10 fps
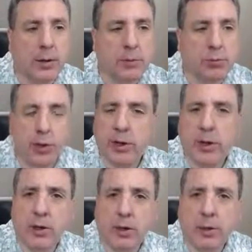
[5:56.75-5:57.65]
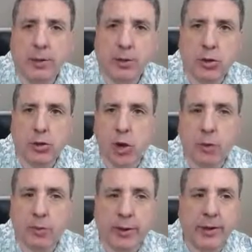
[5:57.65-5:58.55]
pretty
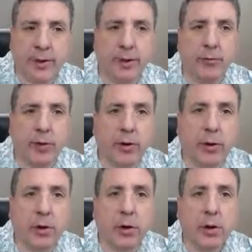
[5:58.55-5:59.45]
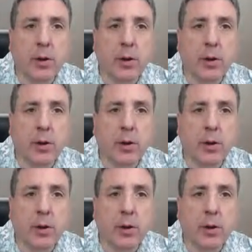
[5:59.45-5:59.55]
sharply inferior.